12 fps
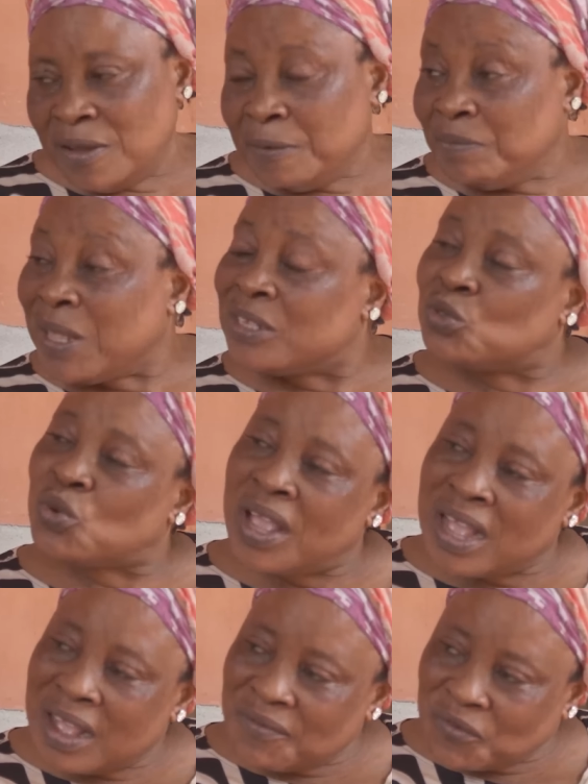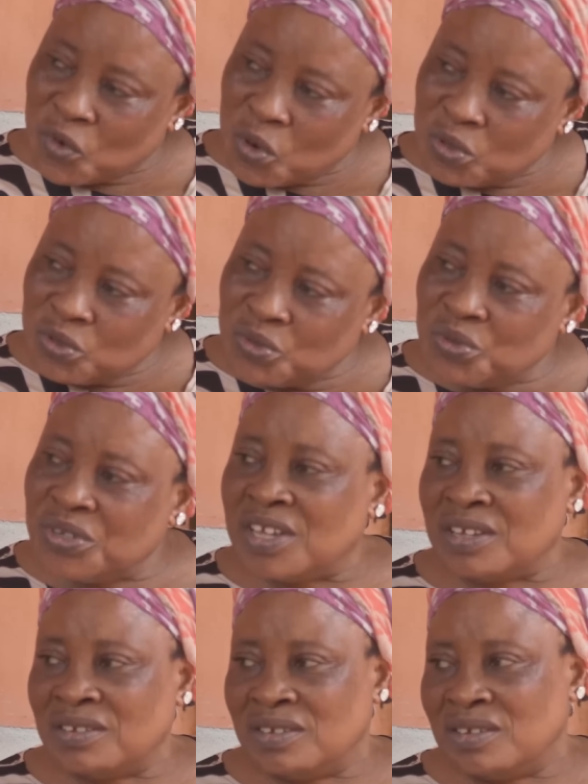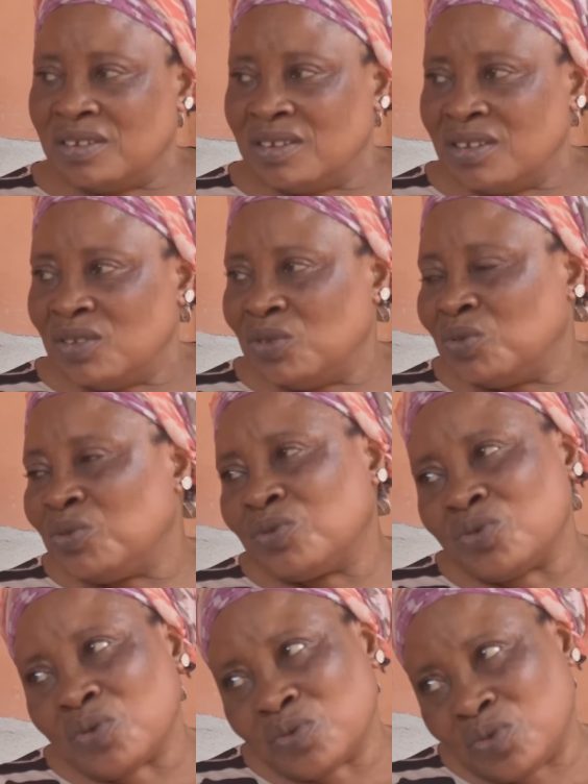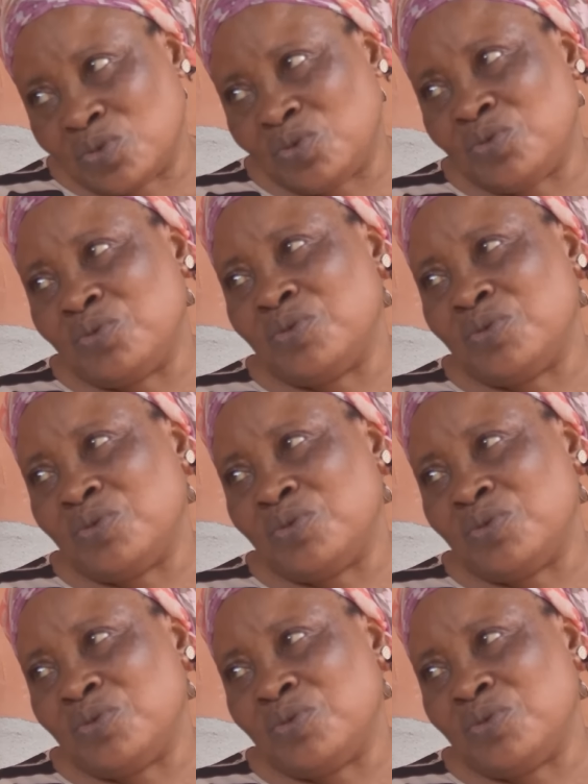And that's why I have called you here to talk to you